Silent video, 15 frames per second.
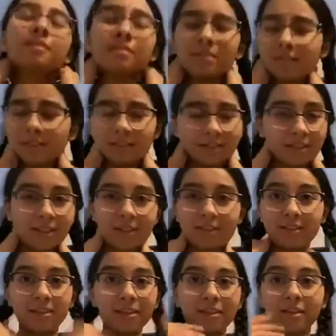oh god,
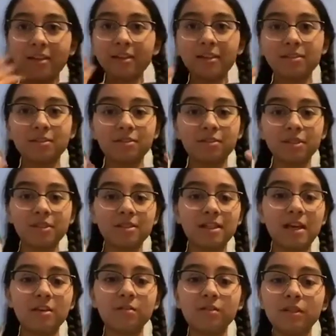I'll get so stressed
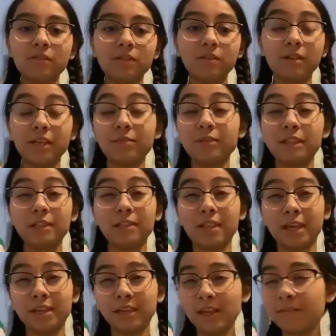out, even though I really
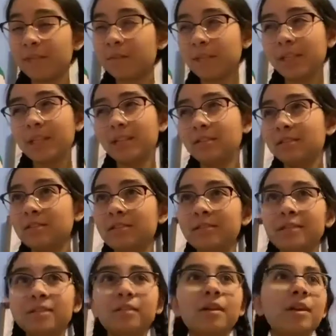like having my hair
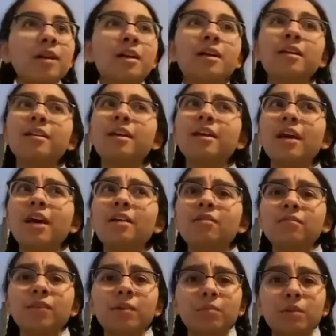loose. And I
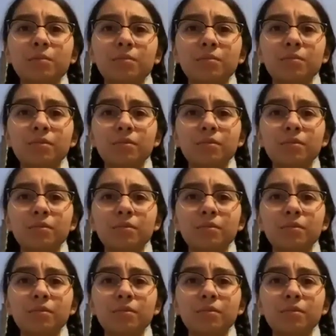envy people,